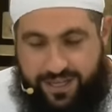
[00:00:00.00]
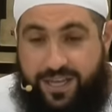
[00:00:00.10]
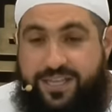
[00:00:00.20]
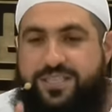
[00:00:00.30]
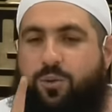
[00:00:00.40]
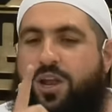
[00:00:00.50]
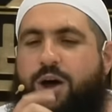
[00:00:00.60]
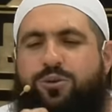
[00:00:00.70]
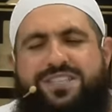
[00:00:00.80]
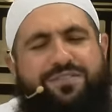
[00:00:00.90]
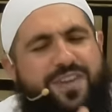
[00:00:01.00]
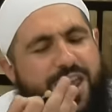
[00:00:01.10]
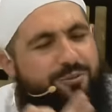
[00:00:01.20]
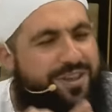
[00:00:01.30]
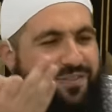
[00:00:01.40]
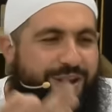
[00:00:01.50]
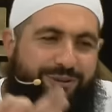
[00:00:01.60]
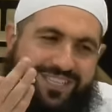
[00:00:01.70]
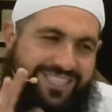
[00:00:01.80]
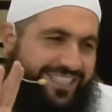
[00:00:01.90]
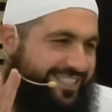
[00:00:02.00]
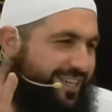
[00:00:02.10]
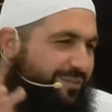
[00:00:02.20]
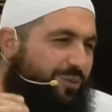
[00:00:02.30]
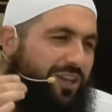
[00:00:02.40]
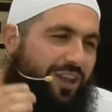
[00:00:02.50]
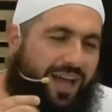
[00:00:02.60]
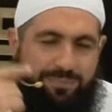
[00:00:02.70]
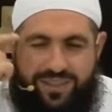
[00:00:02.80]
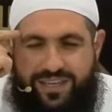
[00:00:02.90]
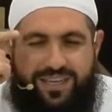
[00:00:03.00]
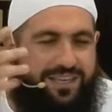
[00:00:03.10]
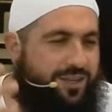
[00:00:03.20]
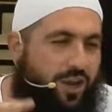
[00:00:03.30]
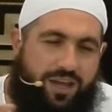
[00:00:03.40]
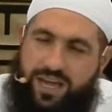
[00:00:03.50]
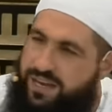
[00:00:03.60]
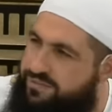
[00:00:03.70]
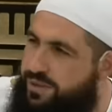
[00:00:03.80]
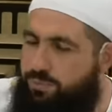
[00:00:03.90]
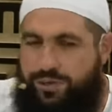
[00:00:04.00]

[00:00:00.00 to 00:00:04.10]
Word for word: So I was very, very sensitive. Wallah, I'm thinking, you know, I'll have the boys